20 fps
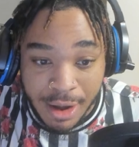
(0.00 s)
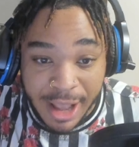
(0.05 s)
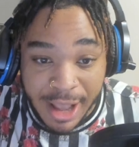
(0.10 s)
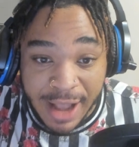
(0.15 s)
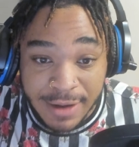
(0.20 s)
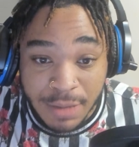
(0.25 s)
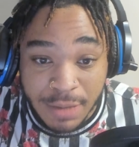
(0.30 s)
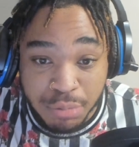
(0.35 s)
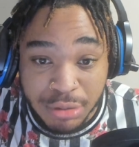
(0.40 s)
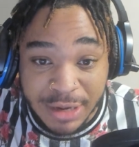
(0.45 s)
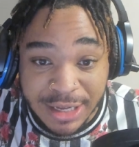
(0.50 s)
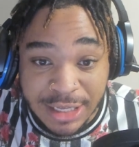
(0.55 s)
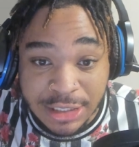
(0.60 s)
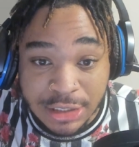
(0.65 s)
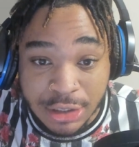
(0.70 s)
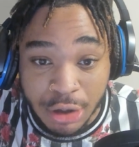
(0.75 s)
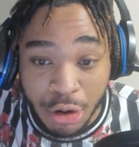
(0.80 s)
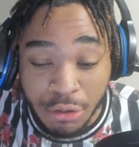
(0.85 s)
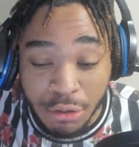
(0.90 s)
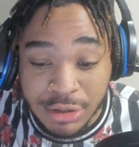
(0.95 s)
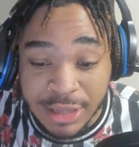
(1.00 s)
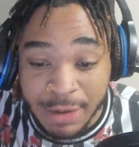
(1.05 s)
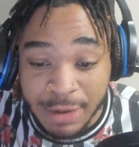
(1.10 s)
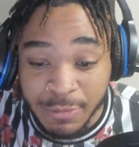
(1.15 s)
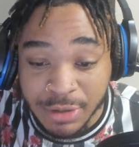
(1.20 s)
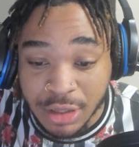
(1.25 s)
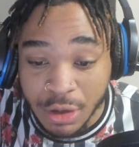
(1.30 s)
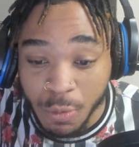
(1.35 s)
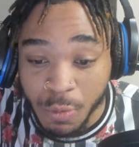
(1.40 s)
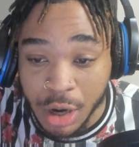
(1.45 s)
I have to play this whole thing with
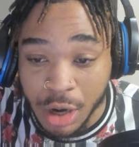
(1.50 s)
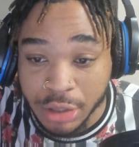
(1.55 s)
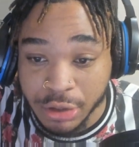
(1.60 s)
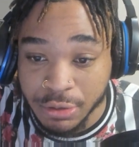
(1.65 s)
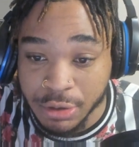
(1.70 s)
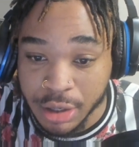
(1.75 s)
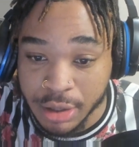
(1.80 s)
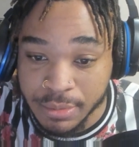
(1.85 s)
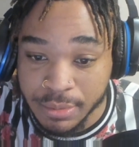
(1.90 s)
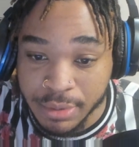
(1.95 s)
the water on,